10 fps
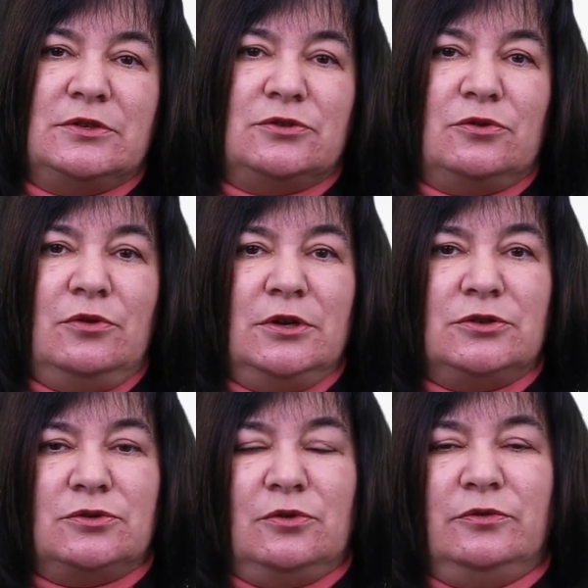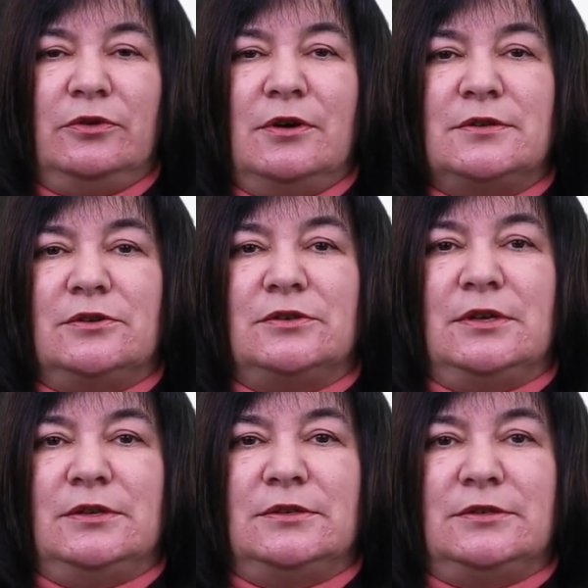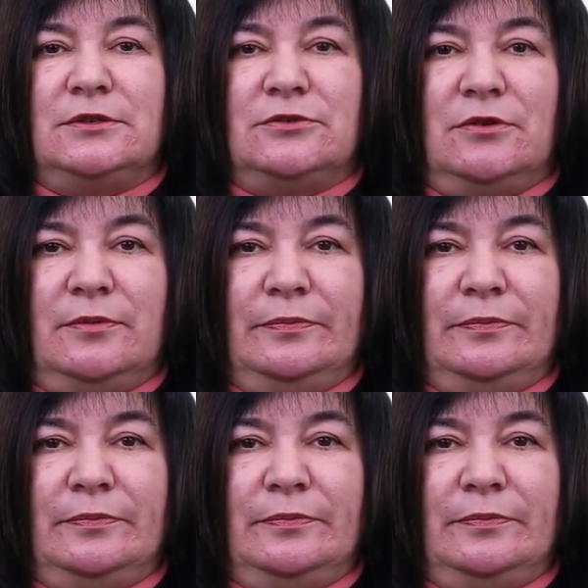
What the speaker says: solid, soft gases, etc.